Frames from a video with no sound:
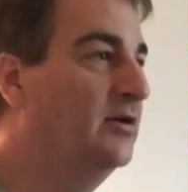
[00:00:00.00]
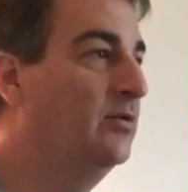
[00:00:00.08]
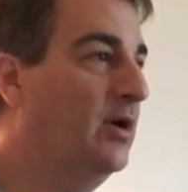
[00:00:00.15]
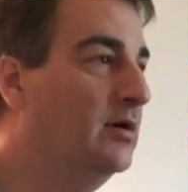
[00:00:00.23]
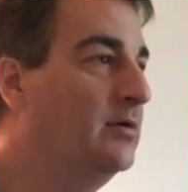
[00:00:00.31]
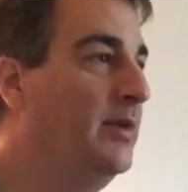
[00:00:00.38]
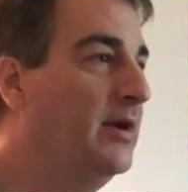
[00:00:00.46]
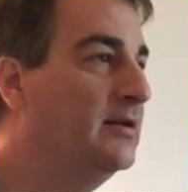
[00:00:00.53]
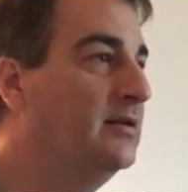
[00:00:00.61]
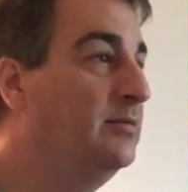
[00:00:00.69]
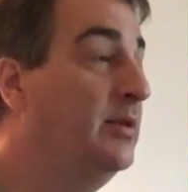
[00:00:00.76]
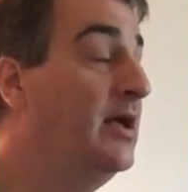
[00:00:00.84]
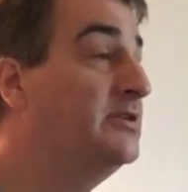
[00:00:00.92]
Welcome back
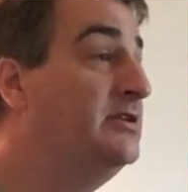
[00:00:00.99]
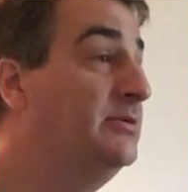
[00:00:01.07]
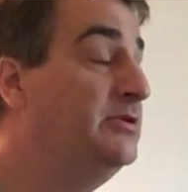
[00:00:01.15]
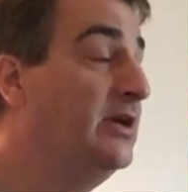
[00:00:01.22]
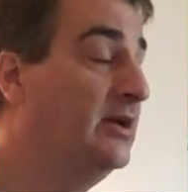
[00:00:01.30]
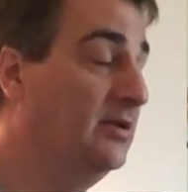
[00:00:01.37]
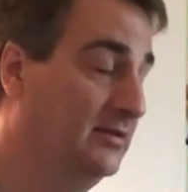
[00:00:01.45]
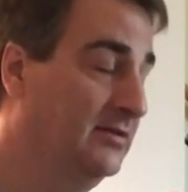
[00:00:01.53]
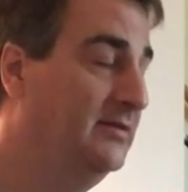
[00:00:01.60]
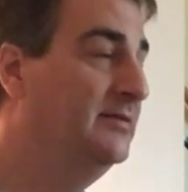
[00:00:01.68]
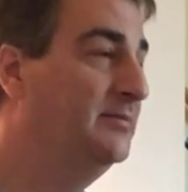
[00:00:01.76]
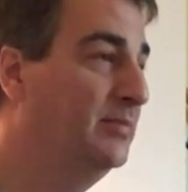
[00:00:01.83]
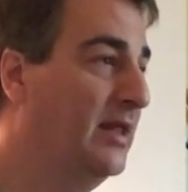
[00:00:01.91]
to the Blacksheep channel.
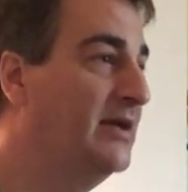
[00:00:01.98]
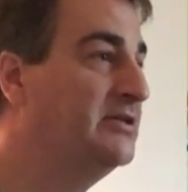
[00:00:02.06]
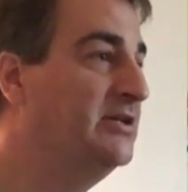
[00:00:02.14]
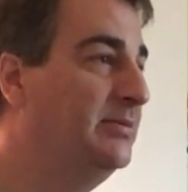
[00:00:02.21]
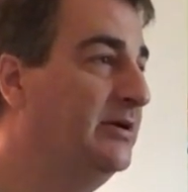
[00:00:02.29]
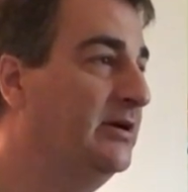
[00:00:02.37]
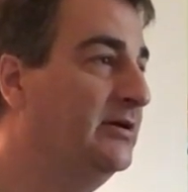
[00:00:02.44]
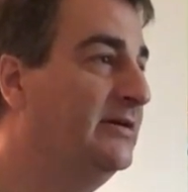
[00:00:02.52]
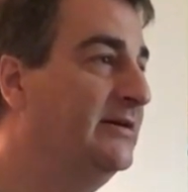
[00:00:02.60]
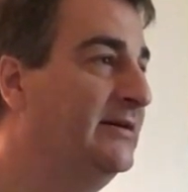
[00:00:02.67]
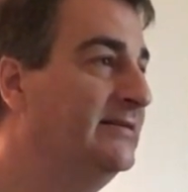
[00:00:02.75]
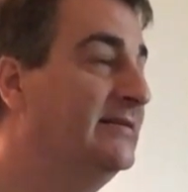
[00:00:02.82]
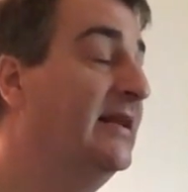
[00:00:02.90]
Blacksheep here.
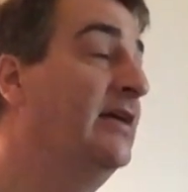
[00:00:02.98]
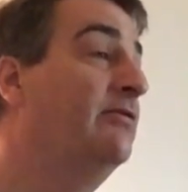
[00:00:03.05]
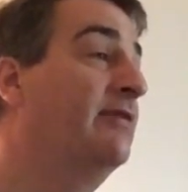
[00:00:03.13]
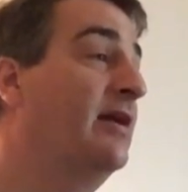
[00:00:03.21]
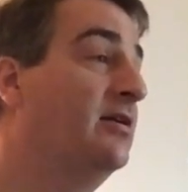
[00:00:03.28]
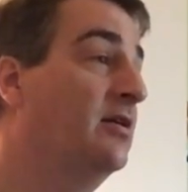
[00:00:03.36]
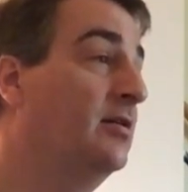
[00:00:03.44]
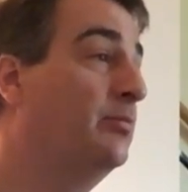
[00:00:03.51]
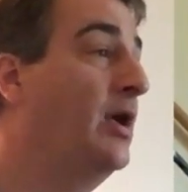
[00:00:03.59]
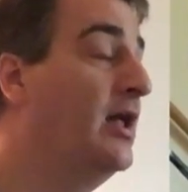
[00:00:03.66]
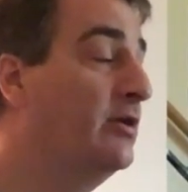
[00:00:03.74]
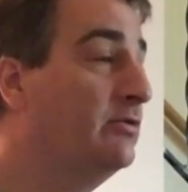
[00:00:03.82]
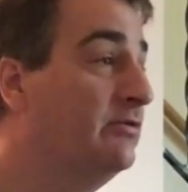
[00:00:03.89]
Today we've got another
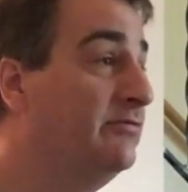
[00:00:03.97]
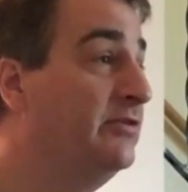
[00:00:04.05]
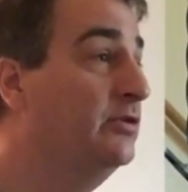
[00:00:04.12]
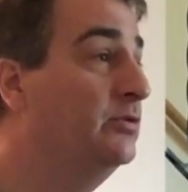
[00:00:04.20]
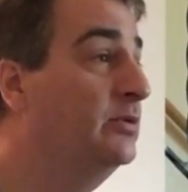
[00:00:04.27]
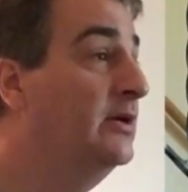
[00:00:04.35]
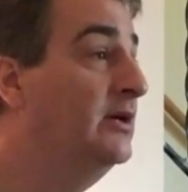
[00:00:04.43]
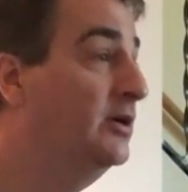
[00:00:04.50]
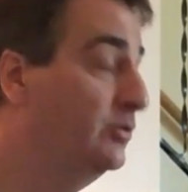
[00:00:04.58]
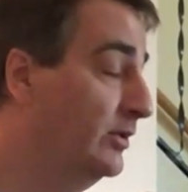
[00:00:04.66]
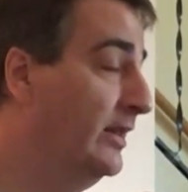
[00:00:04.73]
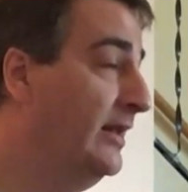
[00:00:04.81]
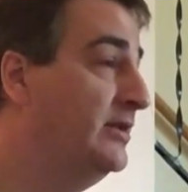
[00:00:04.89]
product review
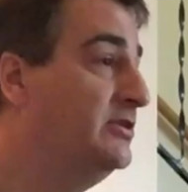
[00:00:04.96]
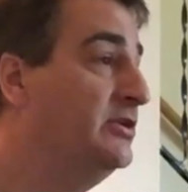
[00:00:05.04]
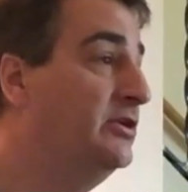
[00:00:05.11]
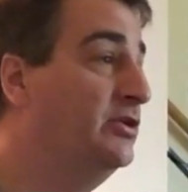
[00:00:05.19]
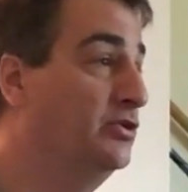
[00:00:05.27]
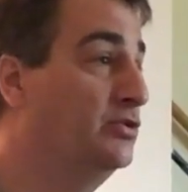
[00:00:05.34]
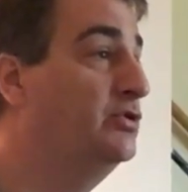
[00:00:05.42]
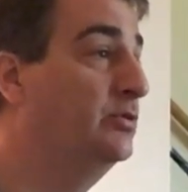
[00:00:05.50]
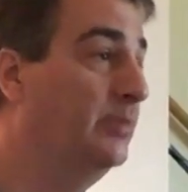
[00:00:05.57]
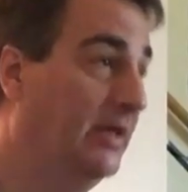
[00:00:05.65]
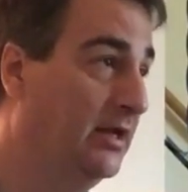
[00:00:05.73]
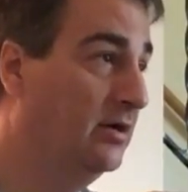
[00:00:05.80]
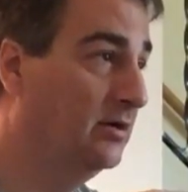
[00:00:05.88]
related to your YouTube
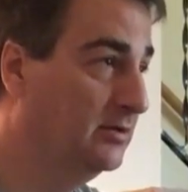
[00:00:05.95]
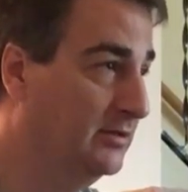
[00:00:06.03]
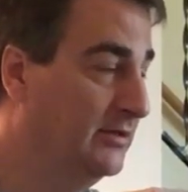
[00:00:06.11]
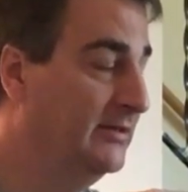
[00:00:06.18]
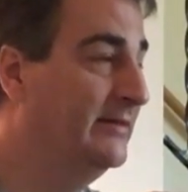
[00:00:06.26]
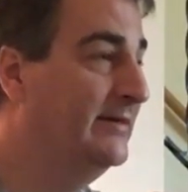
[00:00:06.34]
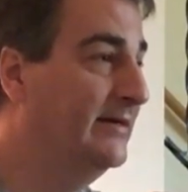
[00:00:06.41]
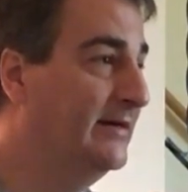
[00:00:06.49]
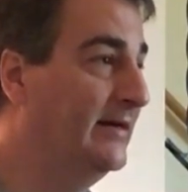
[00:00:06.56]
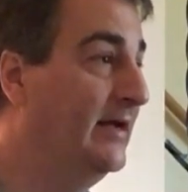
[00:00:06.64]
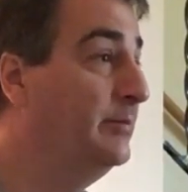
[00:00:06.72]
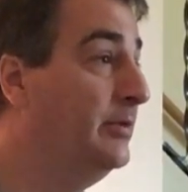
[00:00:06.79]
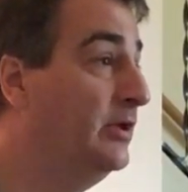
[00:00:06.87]
gear,
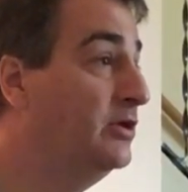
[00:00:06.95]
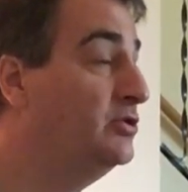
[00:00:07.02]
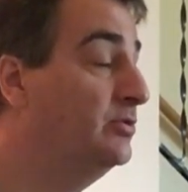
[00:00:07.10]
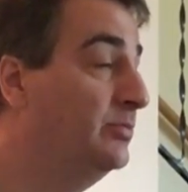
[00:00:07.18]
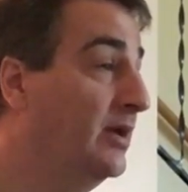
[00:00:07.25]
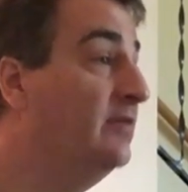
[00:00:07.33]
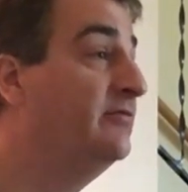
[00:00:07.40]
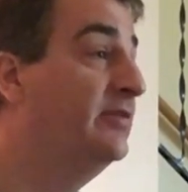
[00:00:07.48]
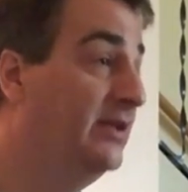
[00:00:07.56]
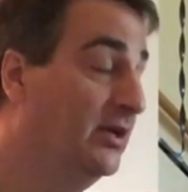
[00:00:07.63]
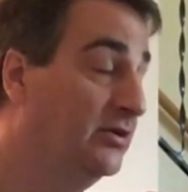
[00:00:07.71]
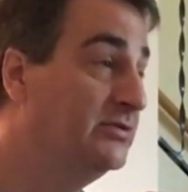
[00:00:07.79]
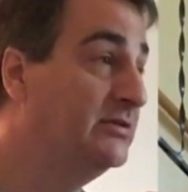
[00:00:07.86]
helping you shoot better
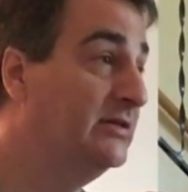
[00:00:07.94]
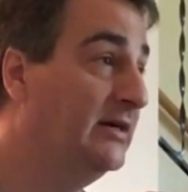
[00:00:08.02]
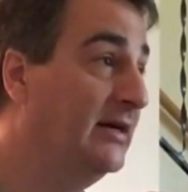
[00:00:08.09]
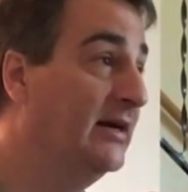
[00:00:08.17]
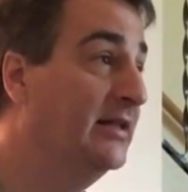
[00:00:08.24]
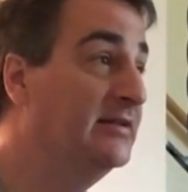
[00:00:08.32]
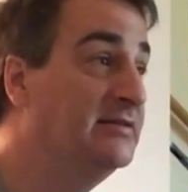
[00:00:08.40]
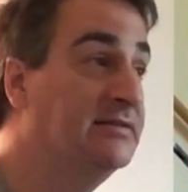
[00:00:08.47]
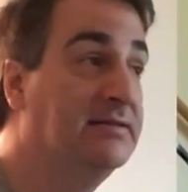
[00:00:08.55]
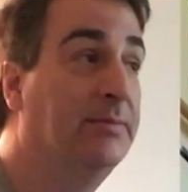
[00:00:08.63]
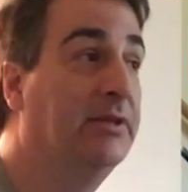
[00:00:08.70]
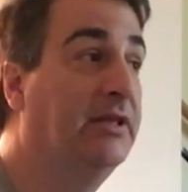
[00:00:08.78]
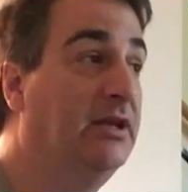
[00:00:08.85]
videos. This is
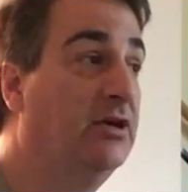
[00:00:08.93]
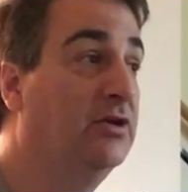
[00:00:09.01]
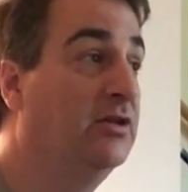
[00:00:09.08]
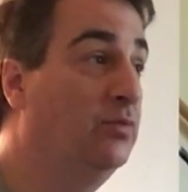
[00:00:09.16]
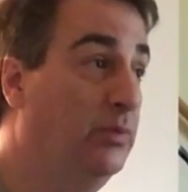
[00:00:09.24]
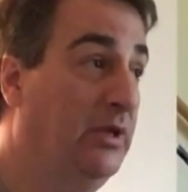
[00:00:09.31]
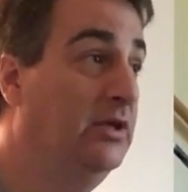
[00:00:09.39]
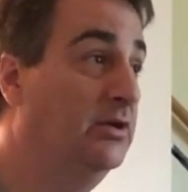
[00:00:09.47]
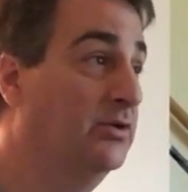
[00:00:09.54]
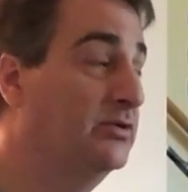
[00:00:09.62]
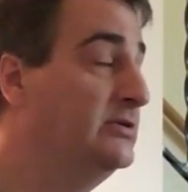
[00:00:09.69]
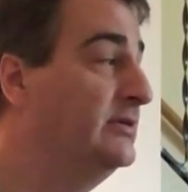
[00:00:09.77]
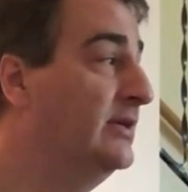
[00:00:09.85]
some of the gear that we
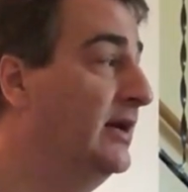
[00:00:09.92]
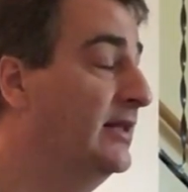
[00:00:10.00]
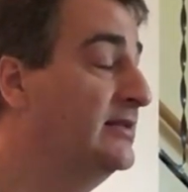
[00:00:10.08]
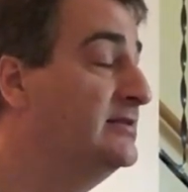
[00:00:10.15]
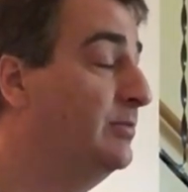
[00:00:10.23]
use. This